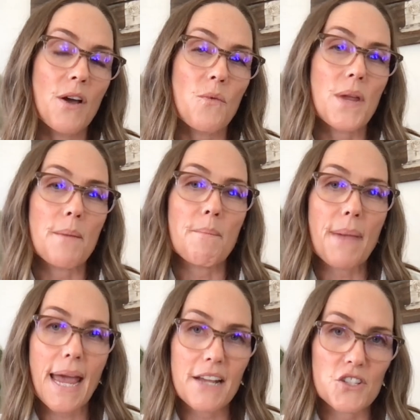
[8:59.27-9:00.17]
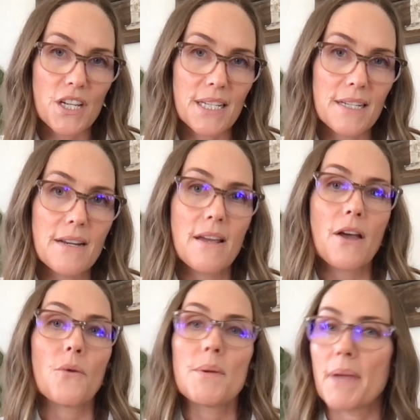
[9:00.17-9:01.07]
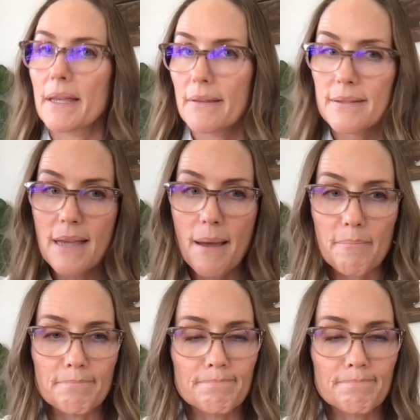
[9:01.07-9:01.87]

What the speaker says: we imagine, we make things up.